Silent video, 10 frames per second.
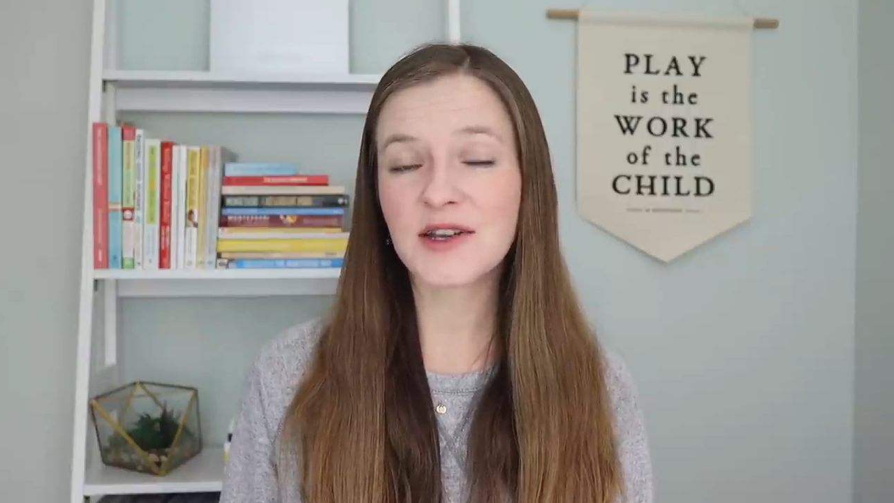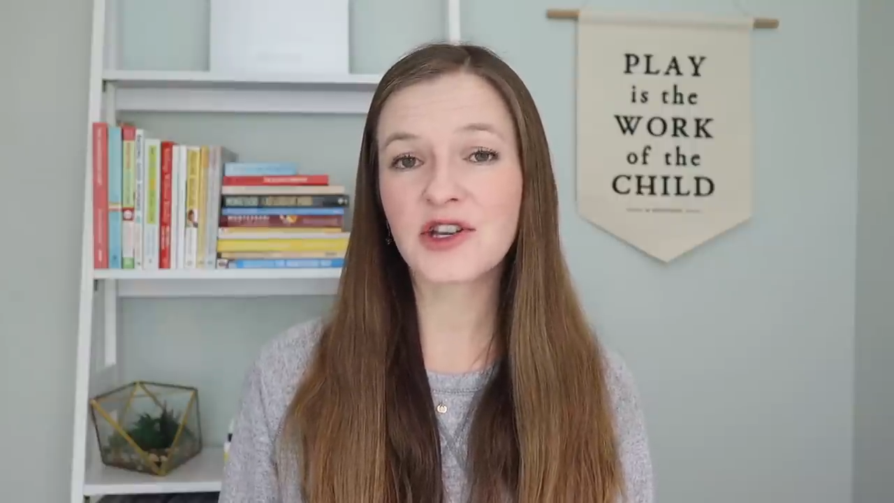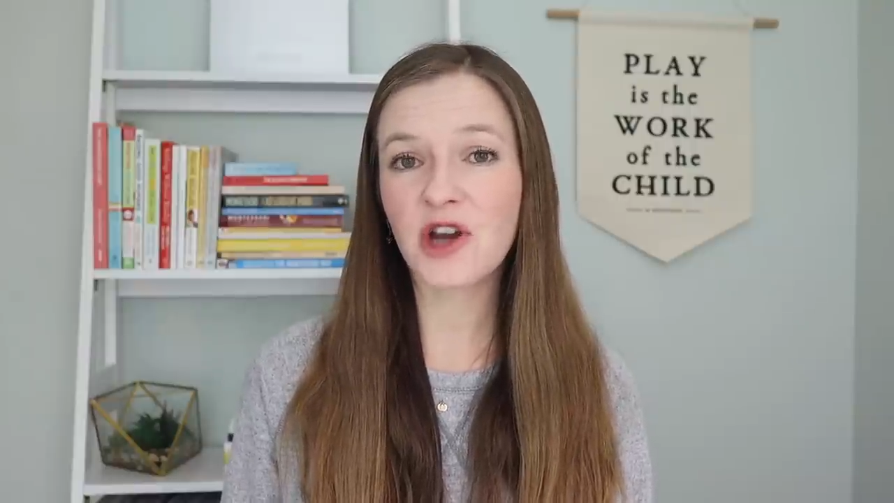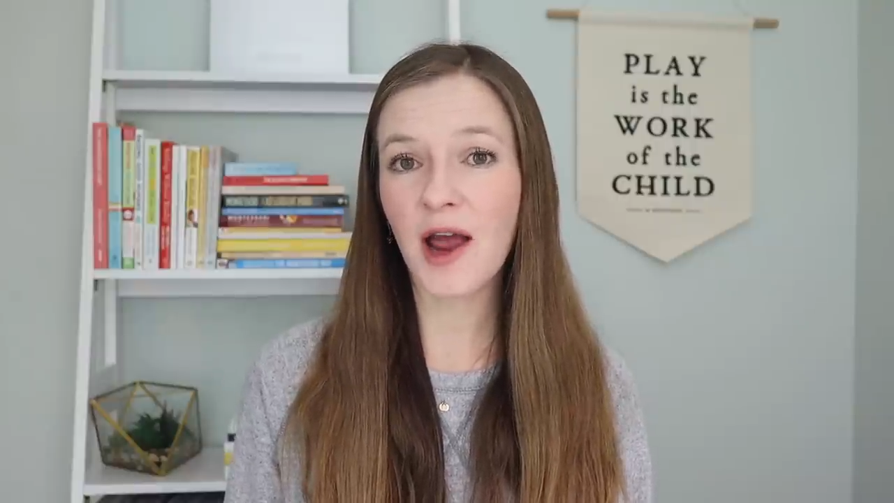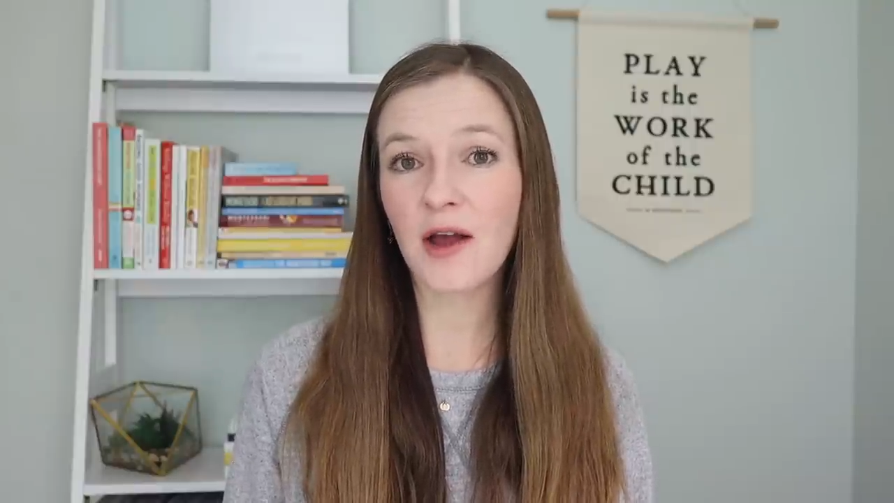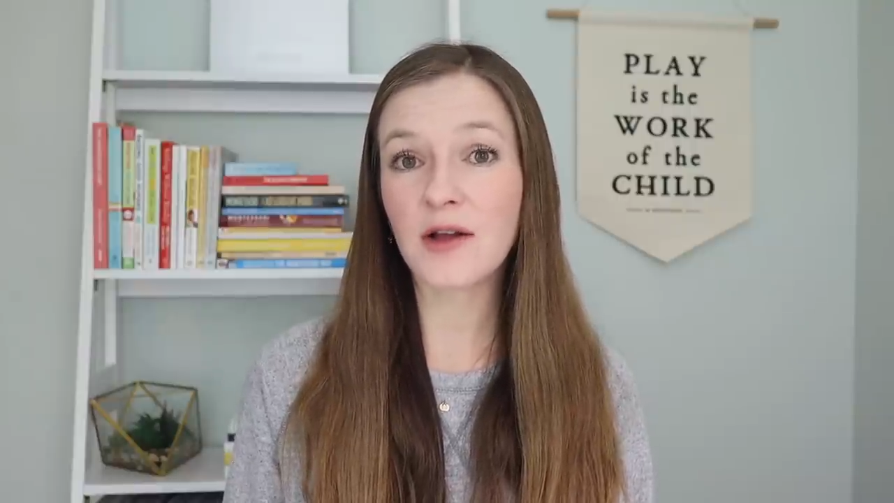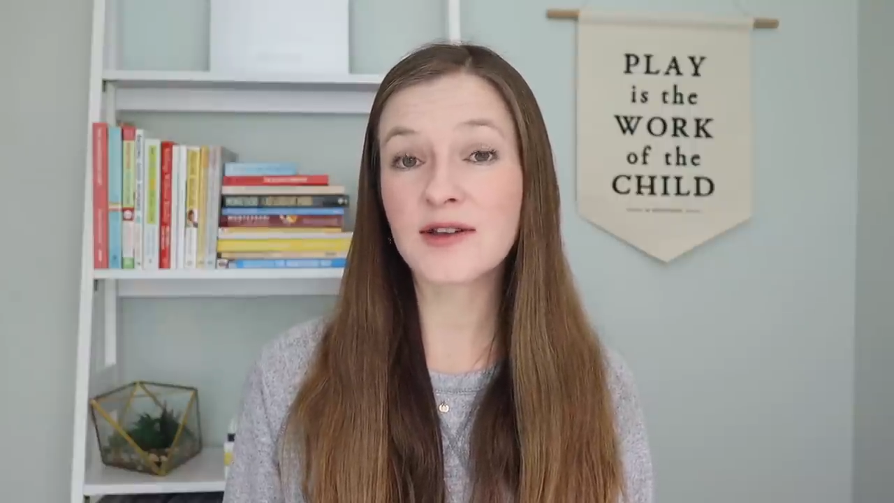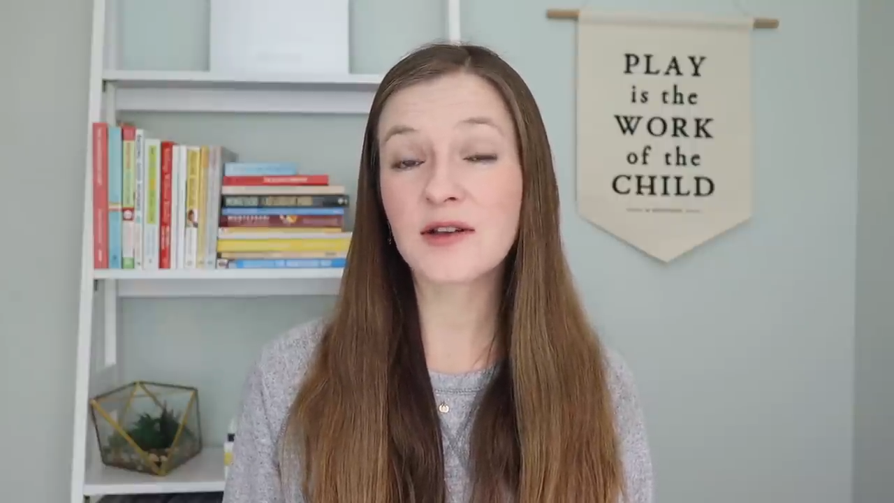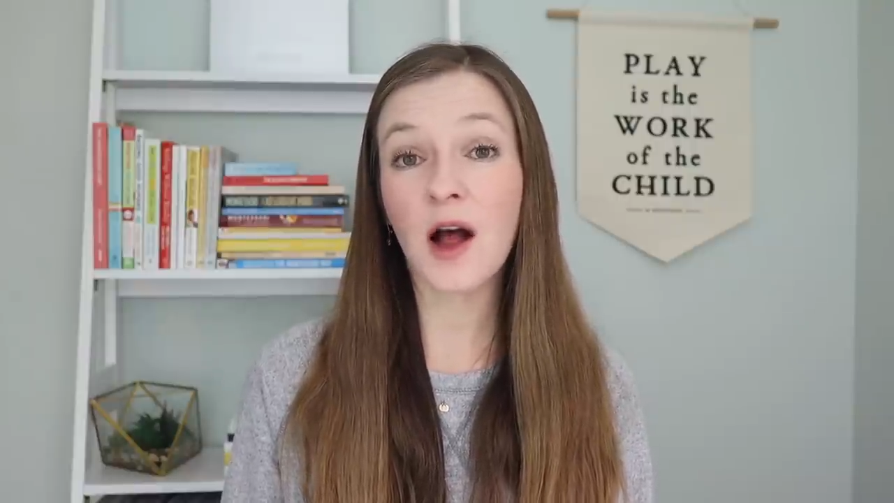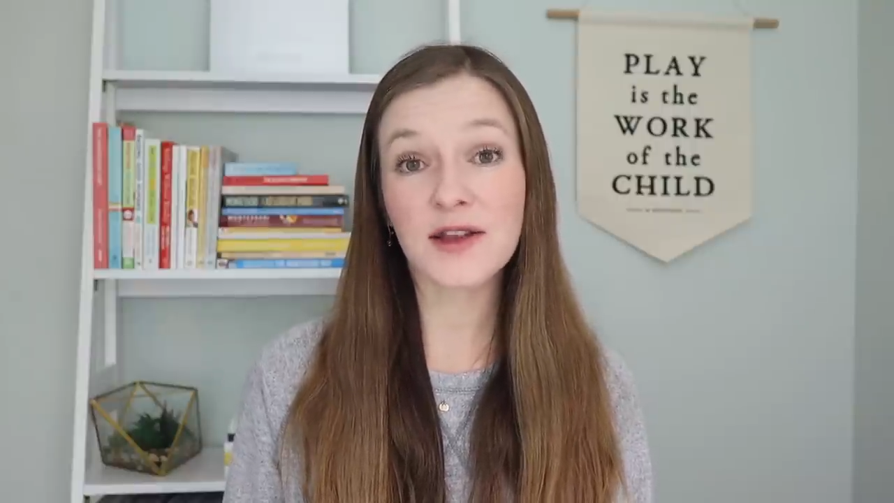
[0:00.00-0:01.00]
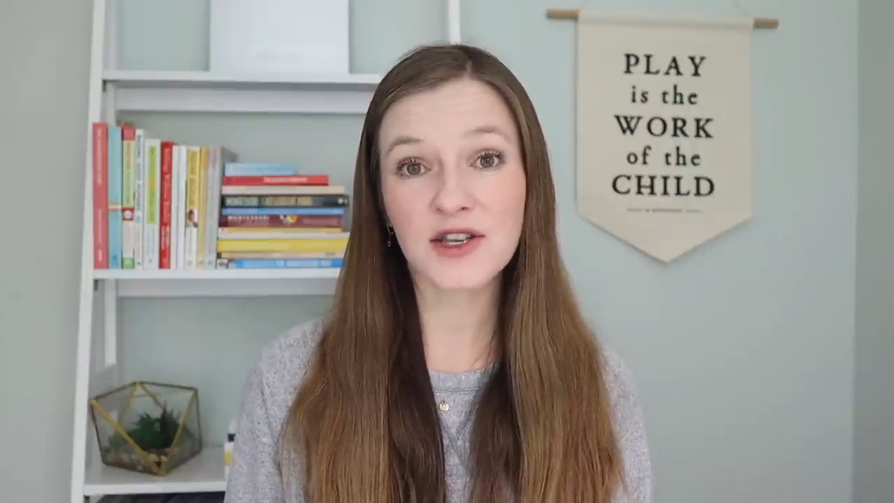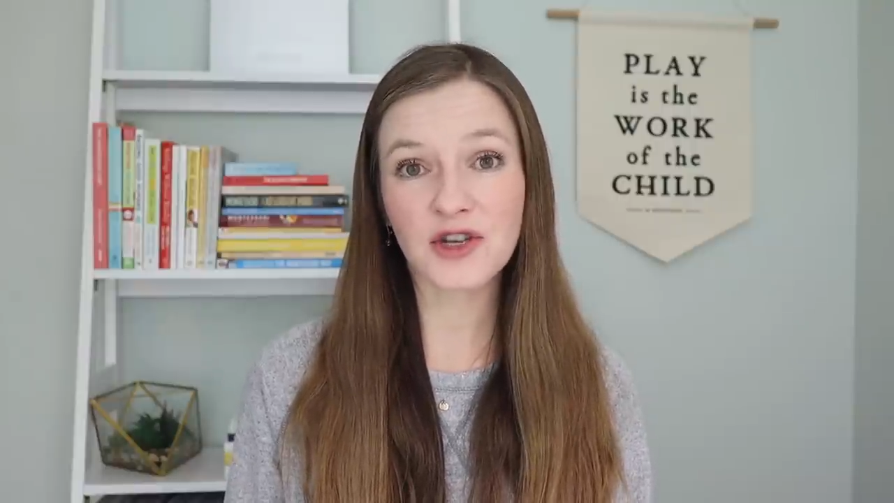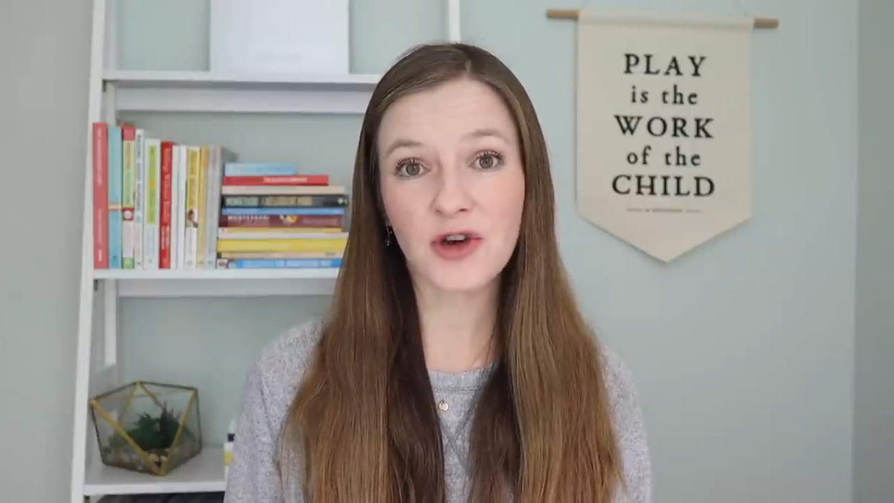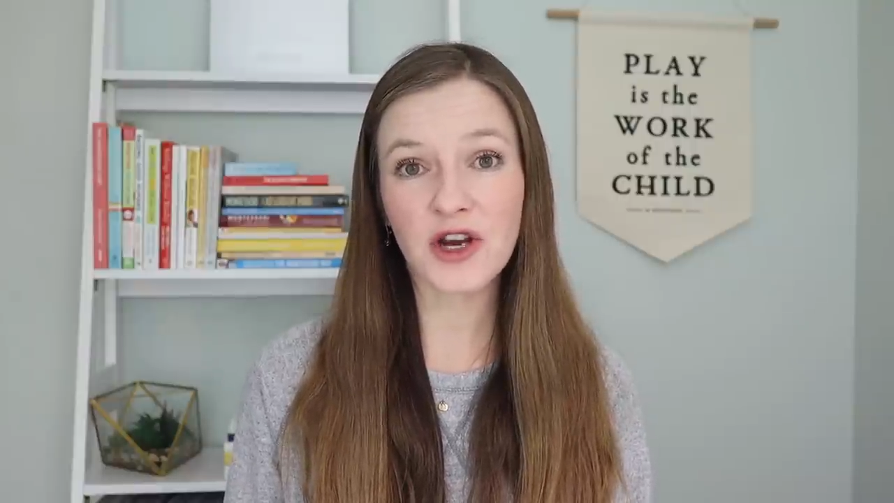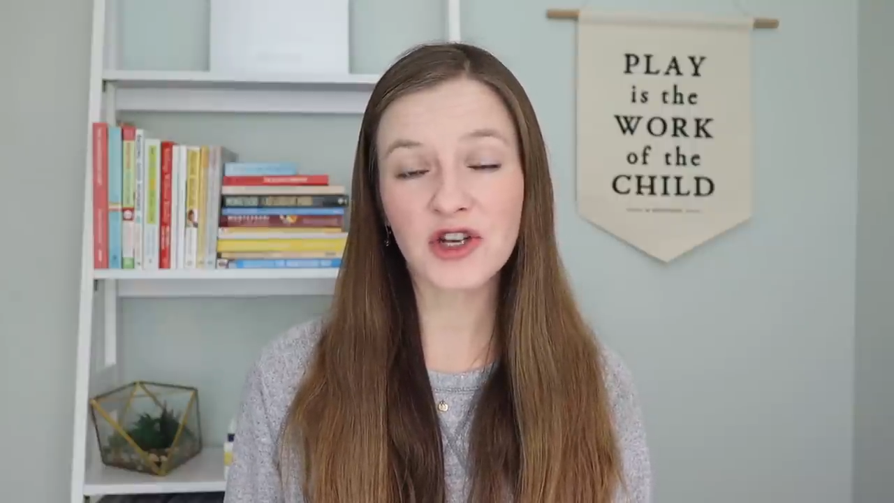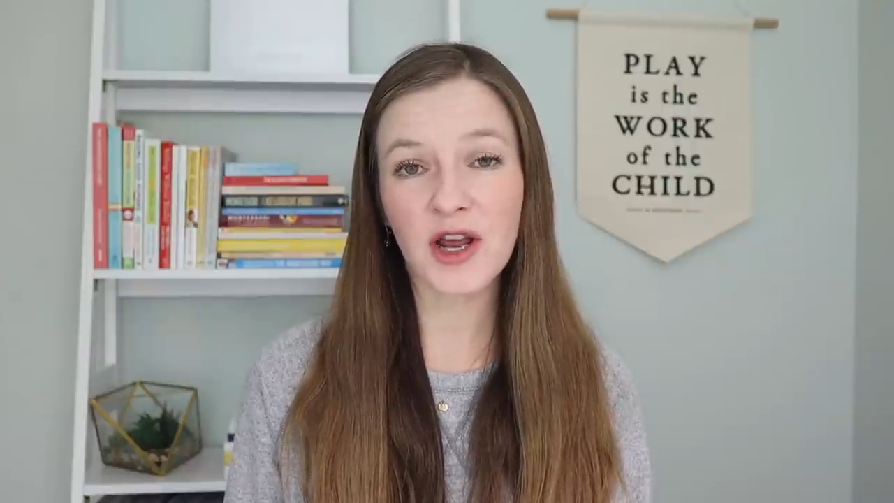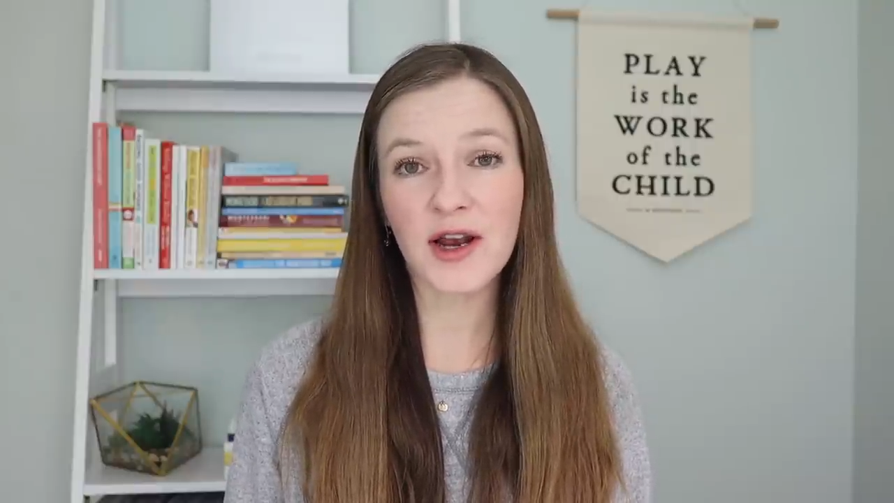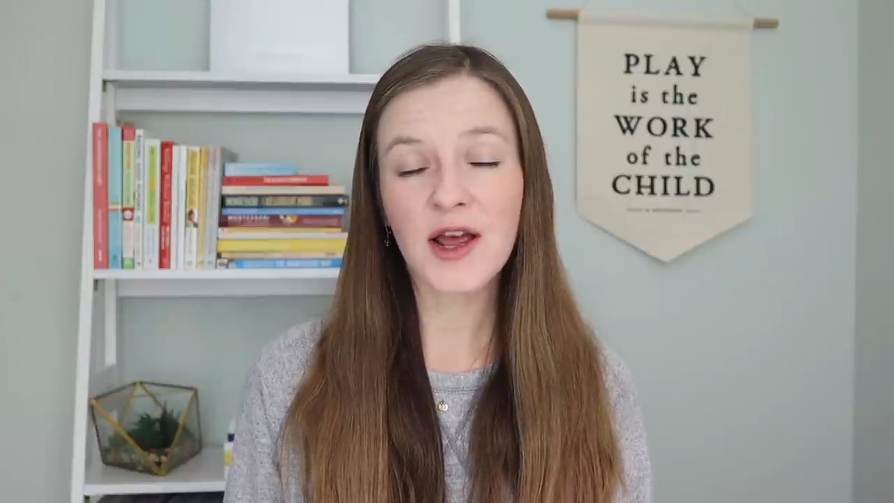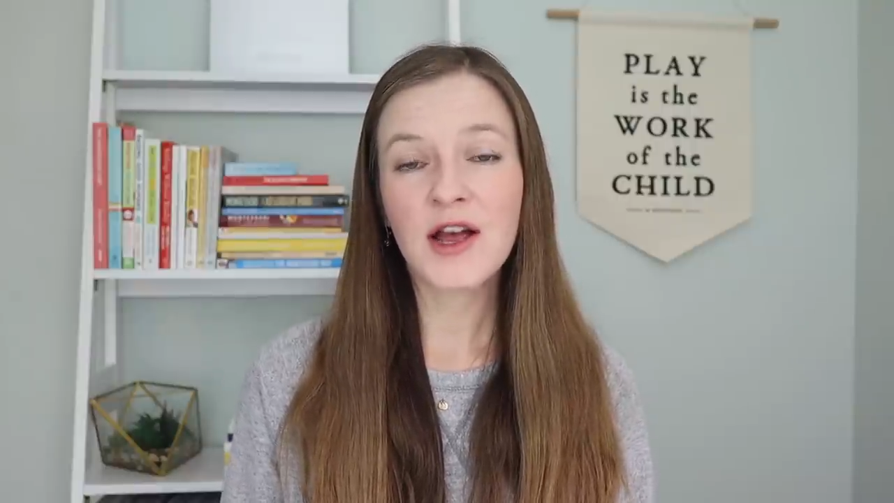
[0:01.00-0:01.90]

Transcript: the child's concentration